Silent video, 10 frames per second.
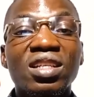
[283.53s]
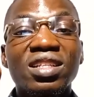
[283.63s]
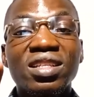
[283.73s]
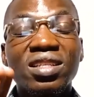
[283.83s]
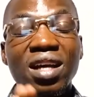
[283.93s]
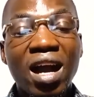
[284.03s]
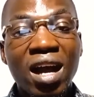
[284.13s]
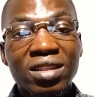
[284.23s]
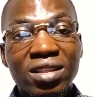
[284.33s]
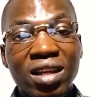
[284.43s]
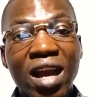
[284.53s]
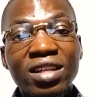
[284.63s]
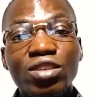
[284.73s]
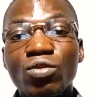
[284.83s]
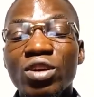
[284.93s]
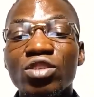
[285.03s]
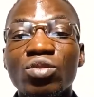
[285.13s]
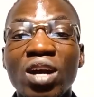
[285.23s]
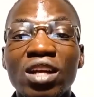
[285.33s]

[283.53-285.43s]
it's at night when you are